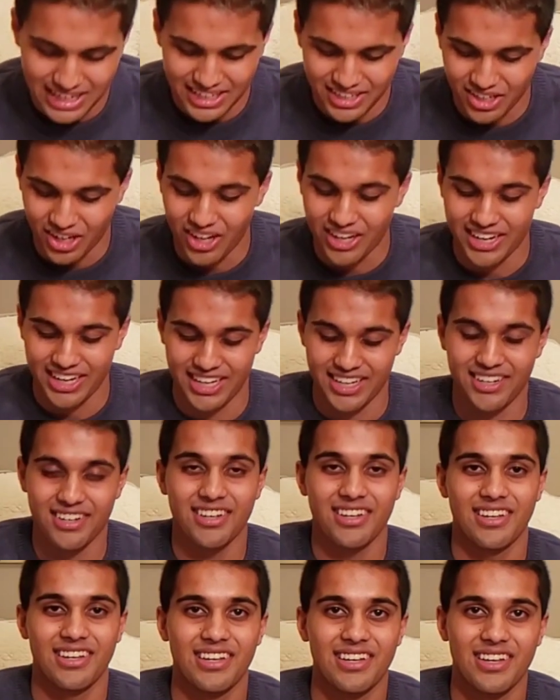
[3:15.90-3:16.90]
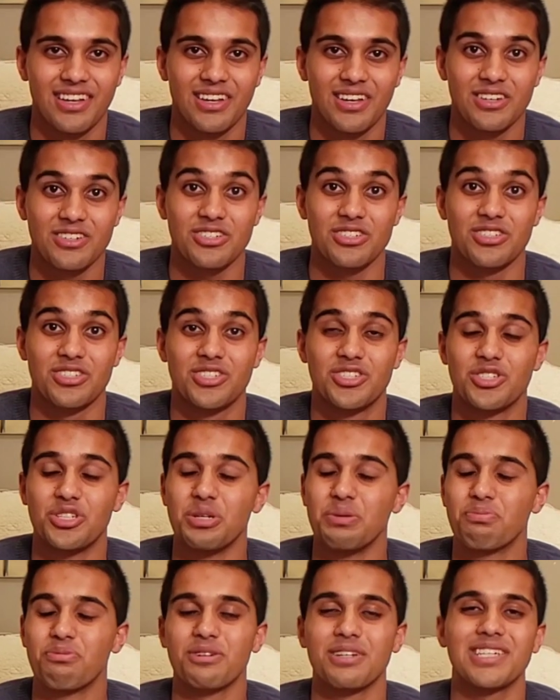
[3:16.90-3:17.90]
I got in. Just
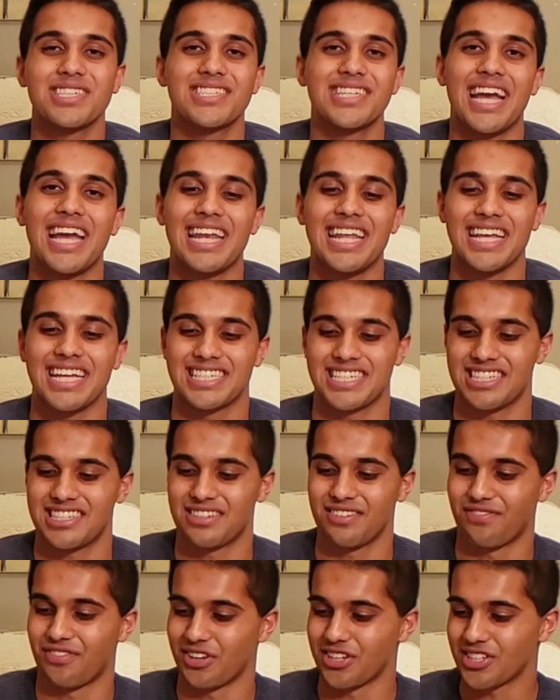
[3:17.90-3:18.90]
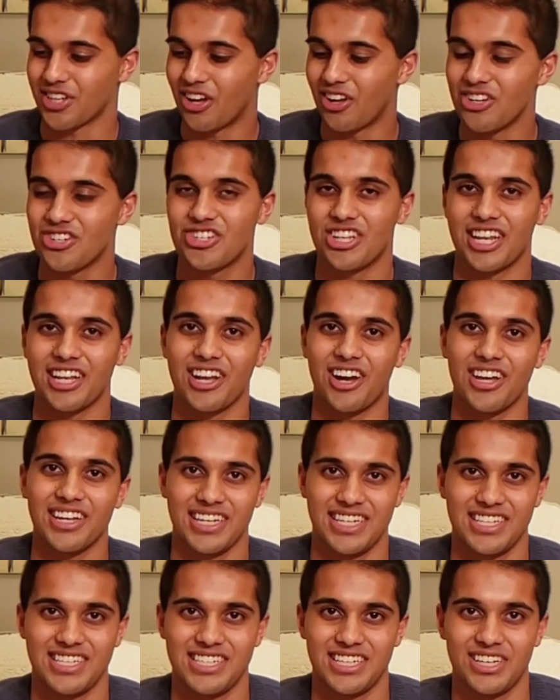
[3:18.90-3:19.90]
super exciting, because that's the first college I got
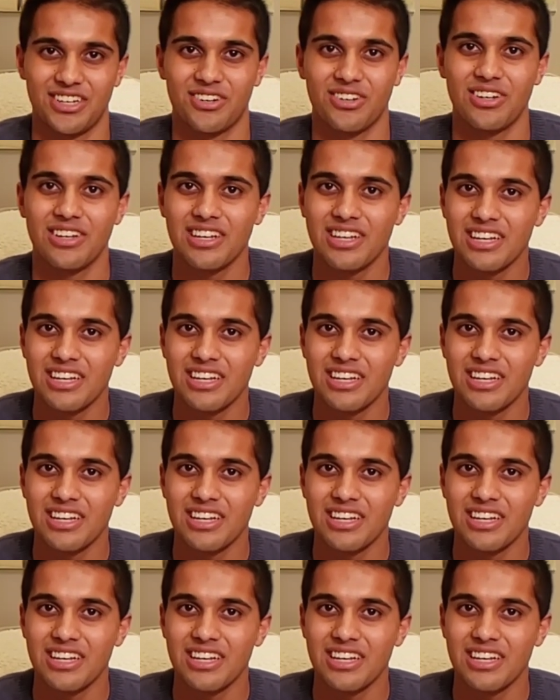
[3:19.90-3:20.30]
into,